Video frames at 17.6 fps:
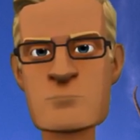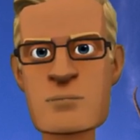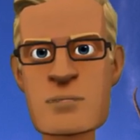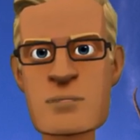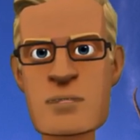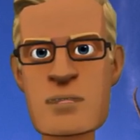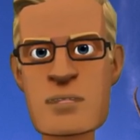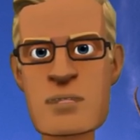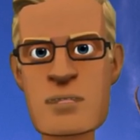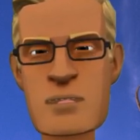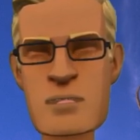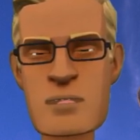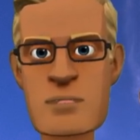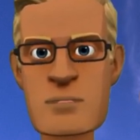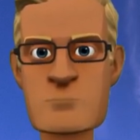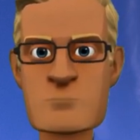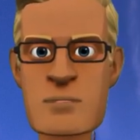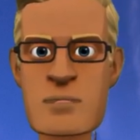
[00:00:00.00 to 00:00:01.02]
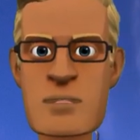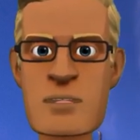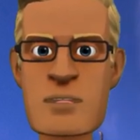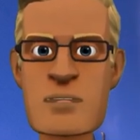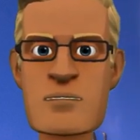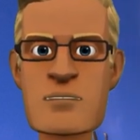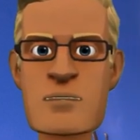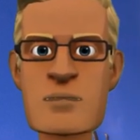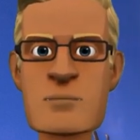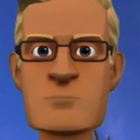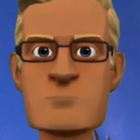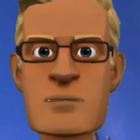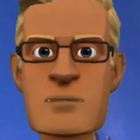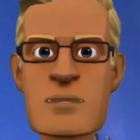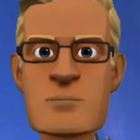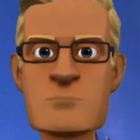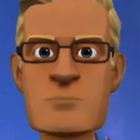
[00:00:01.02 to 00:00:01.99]
uh, we encourage you to
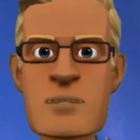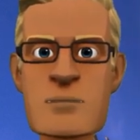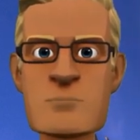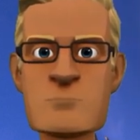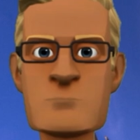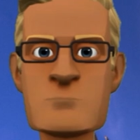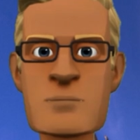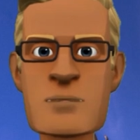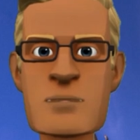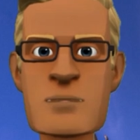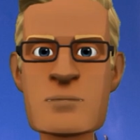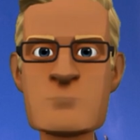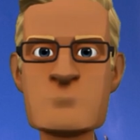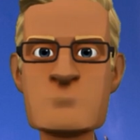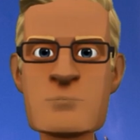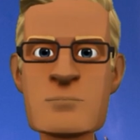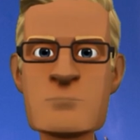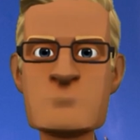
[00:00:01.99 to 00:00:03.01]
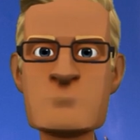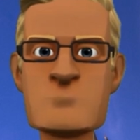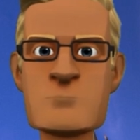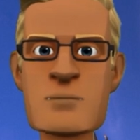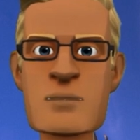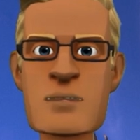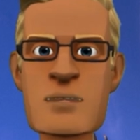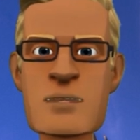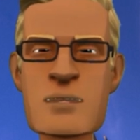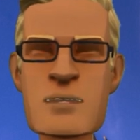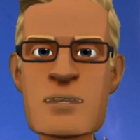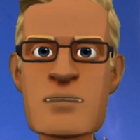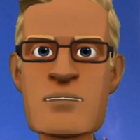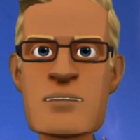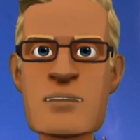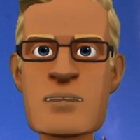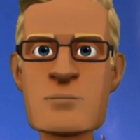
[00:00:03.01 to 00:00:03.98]
approach a Jehovah's Witness and start
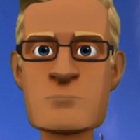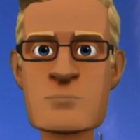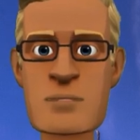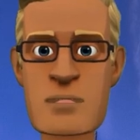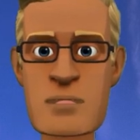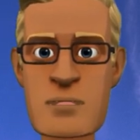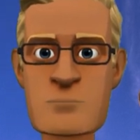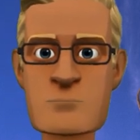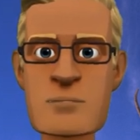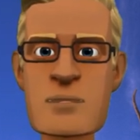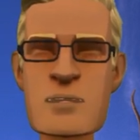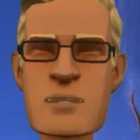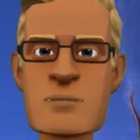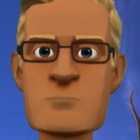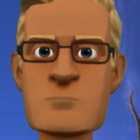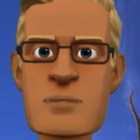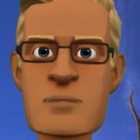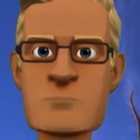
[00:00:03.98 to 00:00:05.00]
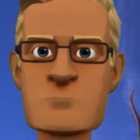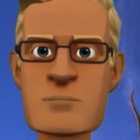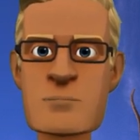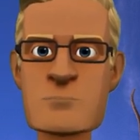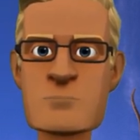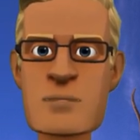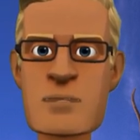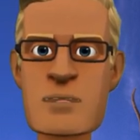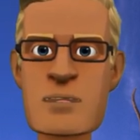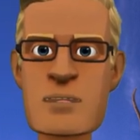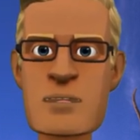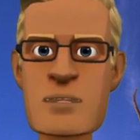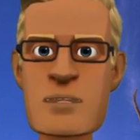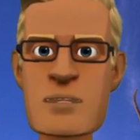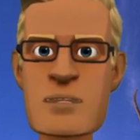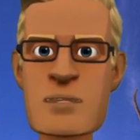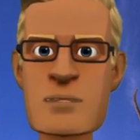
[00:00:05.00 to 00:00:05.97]
your Bible studies or go to the
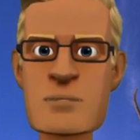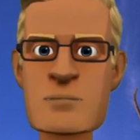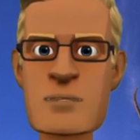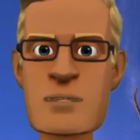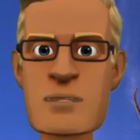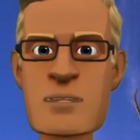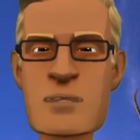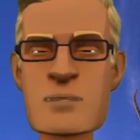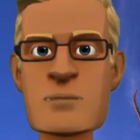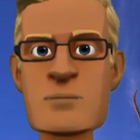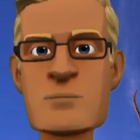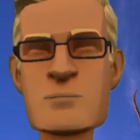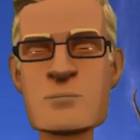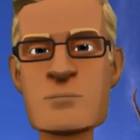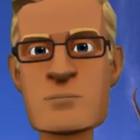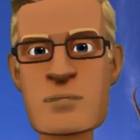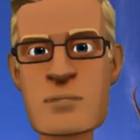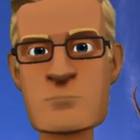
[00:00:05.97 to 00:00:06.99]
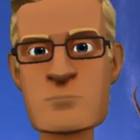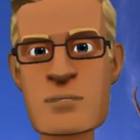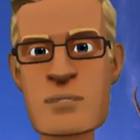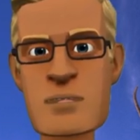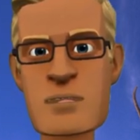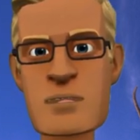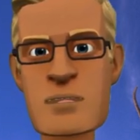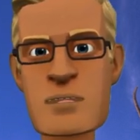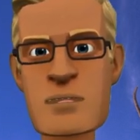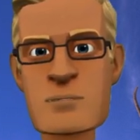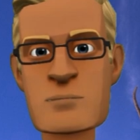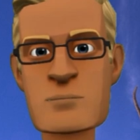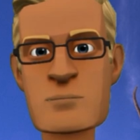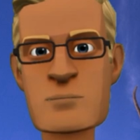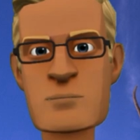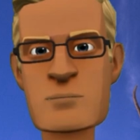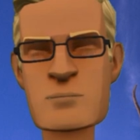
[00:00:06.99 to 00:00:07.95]
jw.org website and
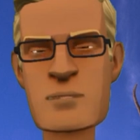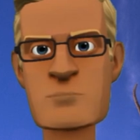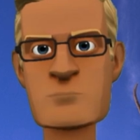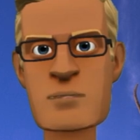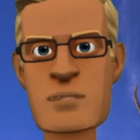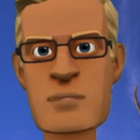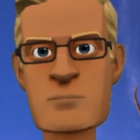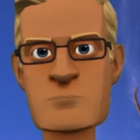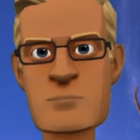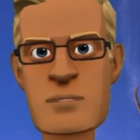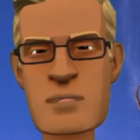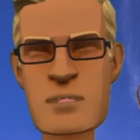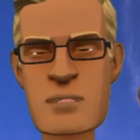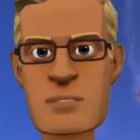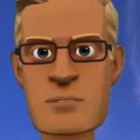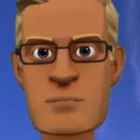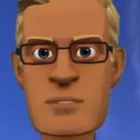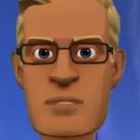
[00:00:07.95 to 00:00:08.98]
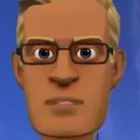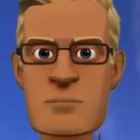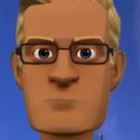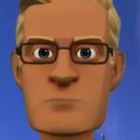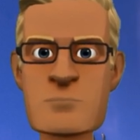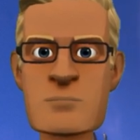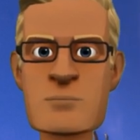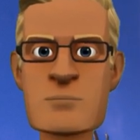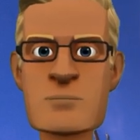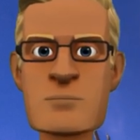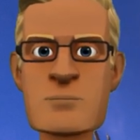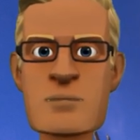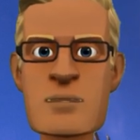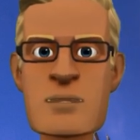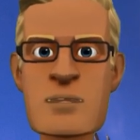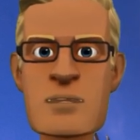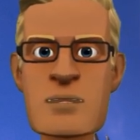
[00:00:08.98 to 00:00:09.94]
request a home Bible study.
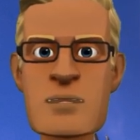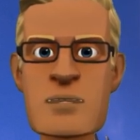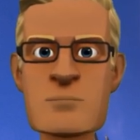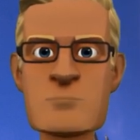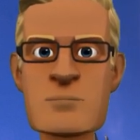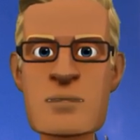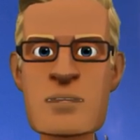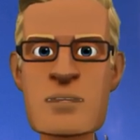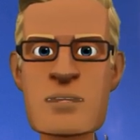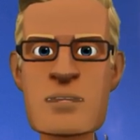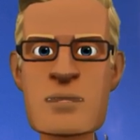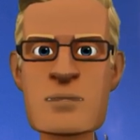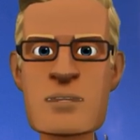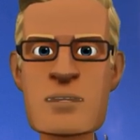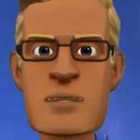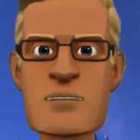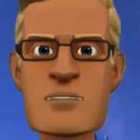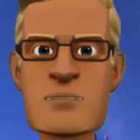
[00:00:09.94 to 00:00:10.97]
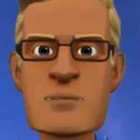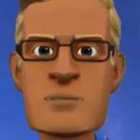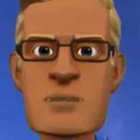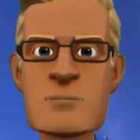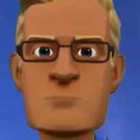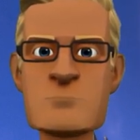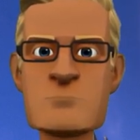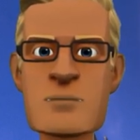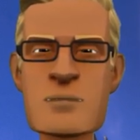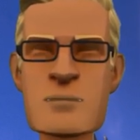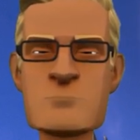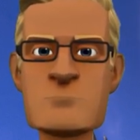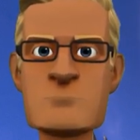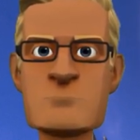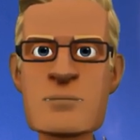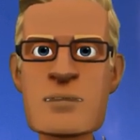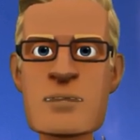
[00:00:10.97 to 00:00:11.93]
Jehovah promises
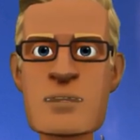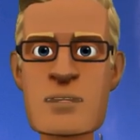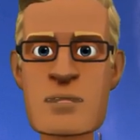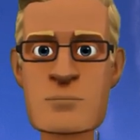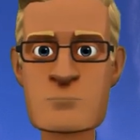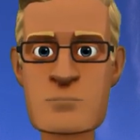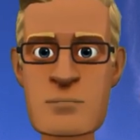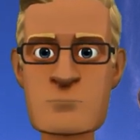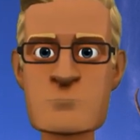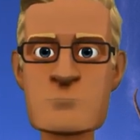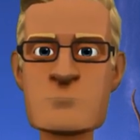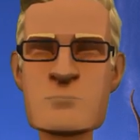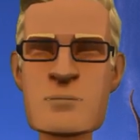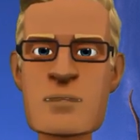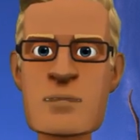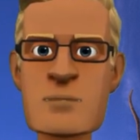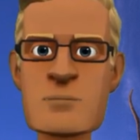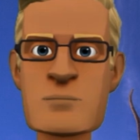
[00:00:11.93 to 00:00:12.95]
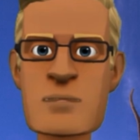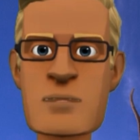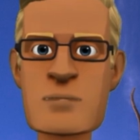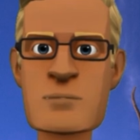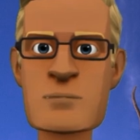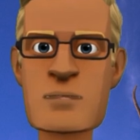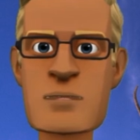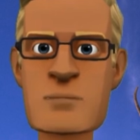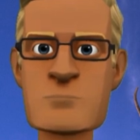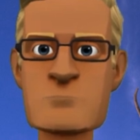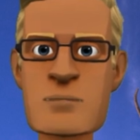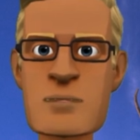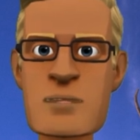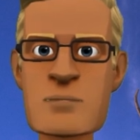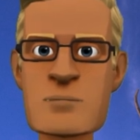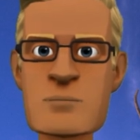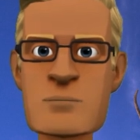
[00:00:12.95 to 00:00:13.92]
to help you. Do not be
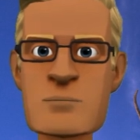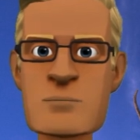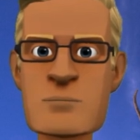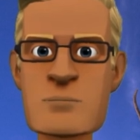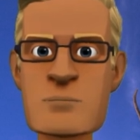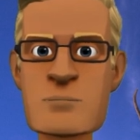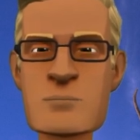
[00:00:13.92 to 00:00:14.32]
afraid.